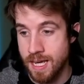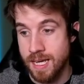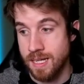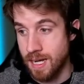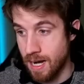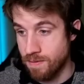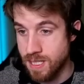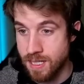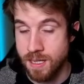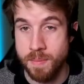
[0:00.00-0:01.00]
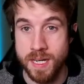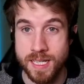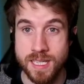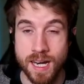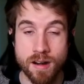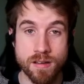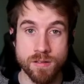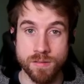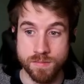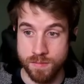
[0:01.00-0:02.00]
Kind of sets up a nice
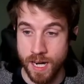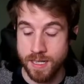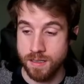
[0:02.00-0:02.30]
scenario, right?